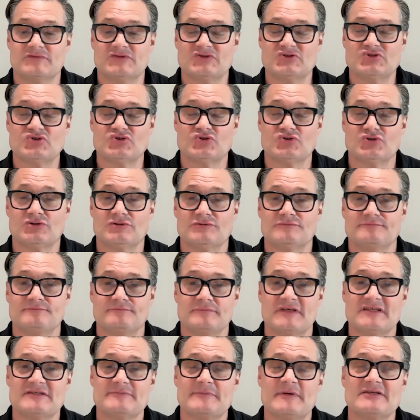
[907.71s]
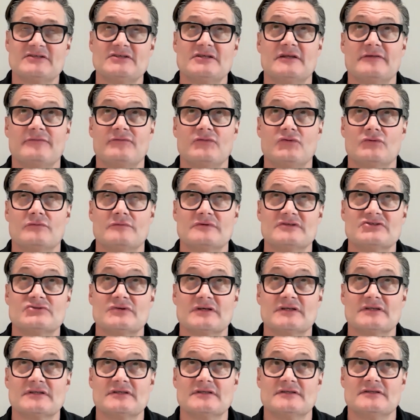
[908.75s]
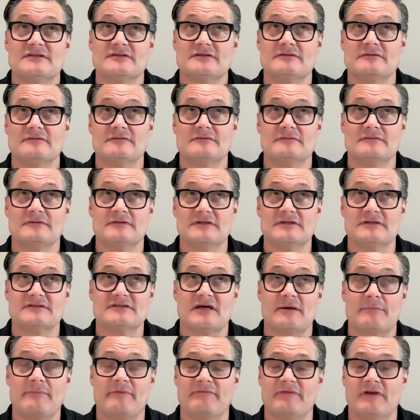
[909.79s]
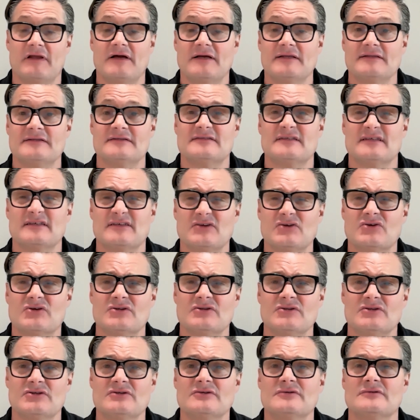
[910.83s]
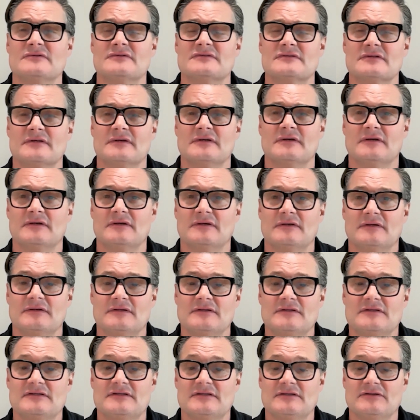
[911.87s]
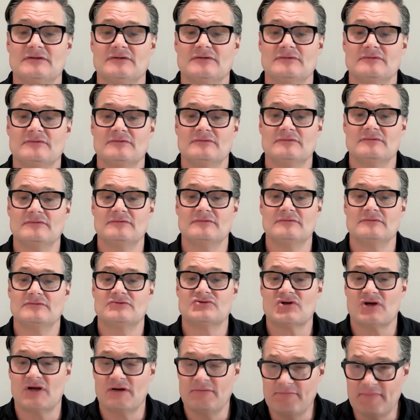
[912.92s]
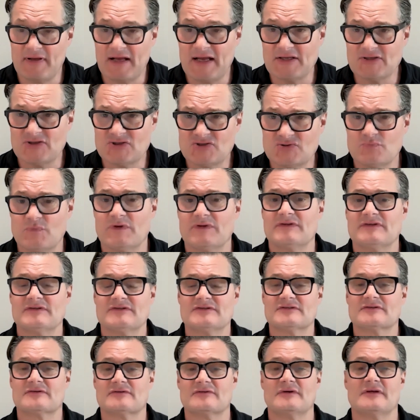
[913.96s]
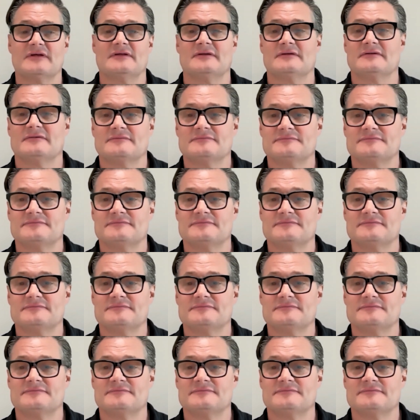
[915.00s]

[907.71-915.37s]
sure, especially if you're restricted to the type of lights that you can use to try and match with the screen.